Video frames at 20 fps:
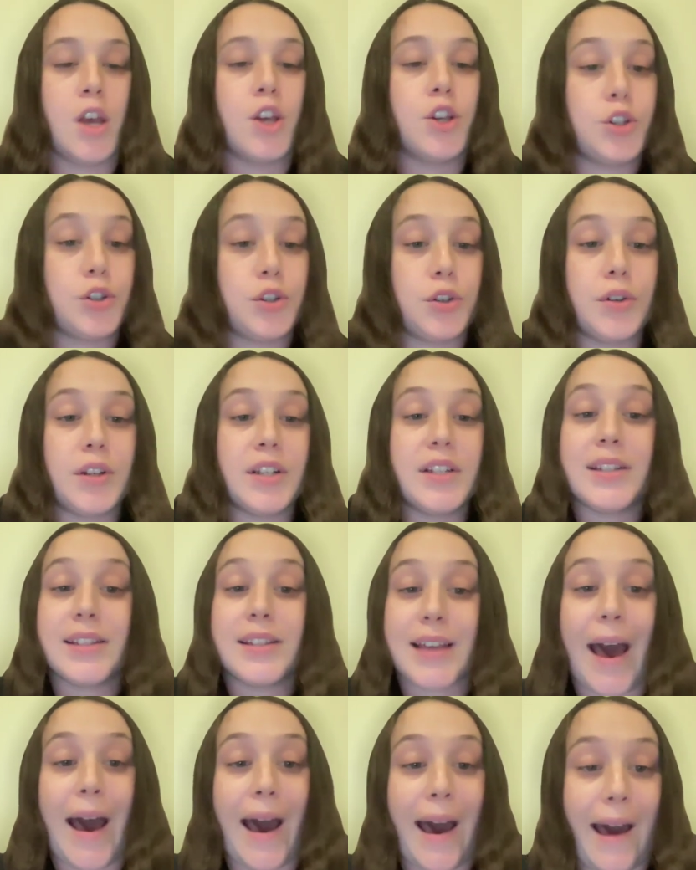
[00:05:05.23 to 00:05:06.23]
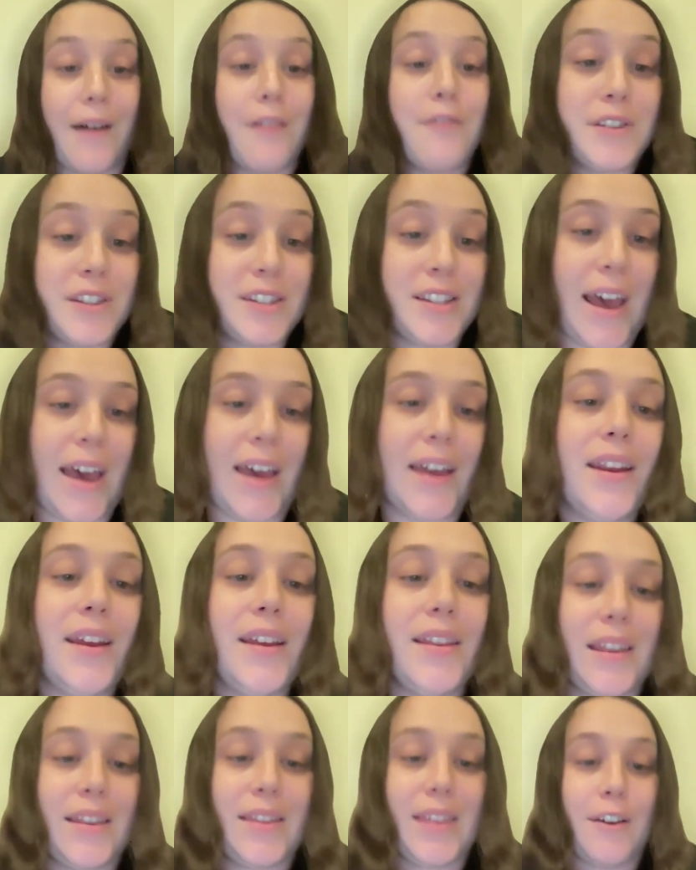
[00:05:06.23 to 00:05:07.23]
Students have
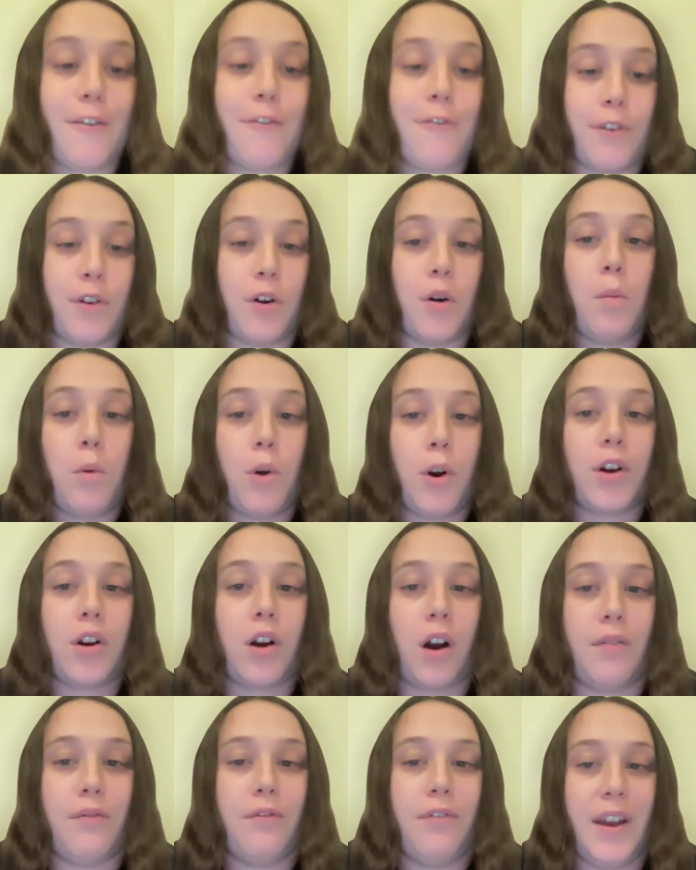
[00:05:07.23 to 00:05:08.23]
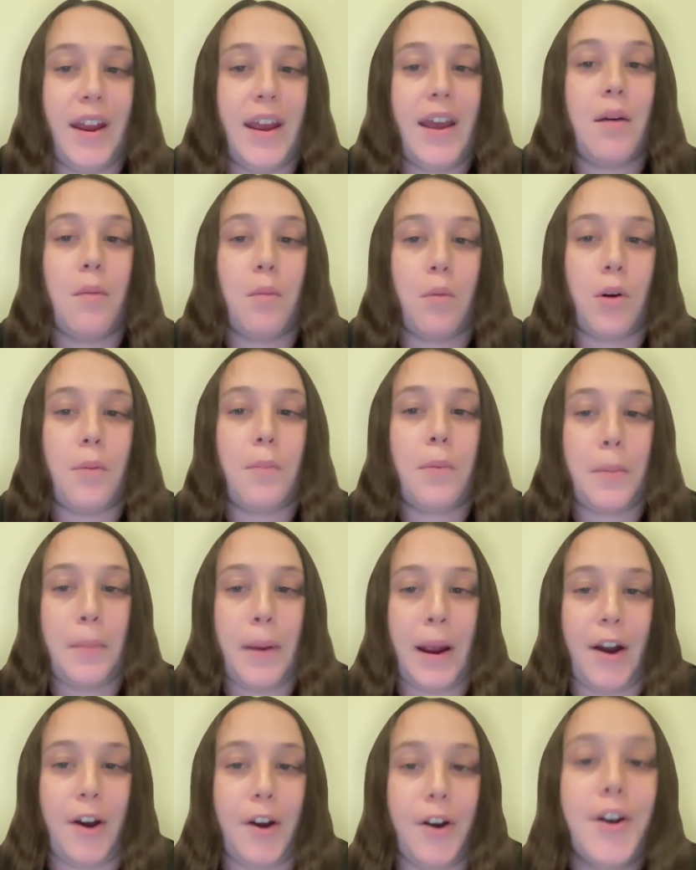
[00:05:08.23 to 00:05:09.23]
said that they feel more confident and more
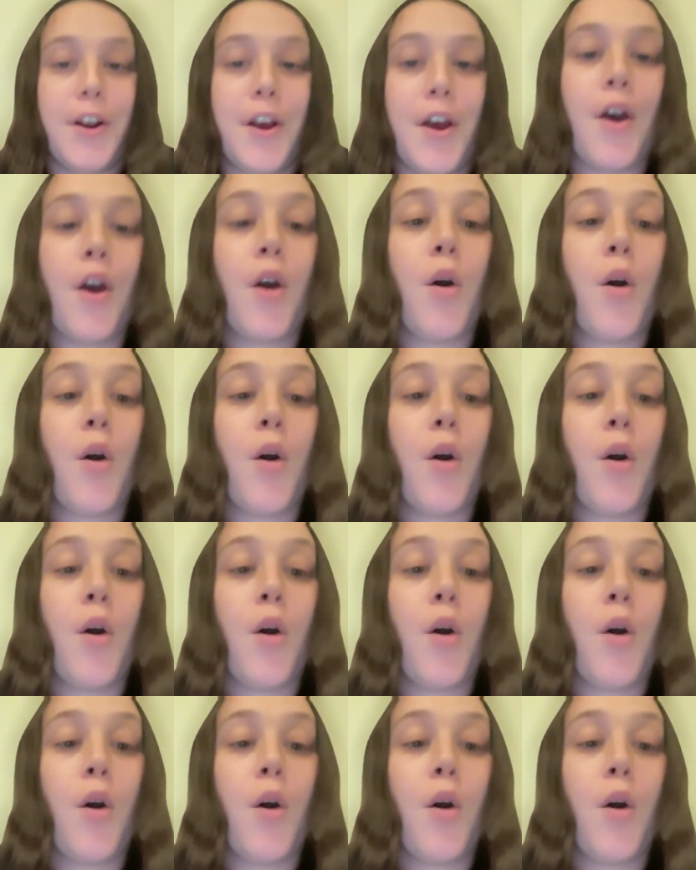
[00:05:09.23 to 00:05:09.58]
prepared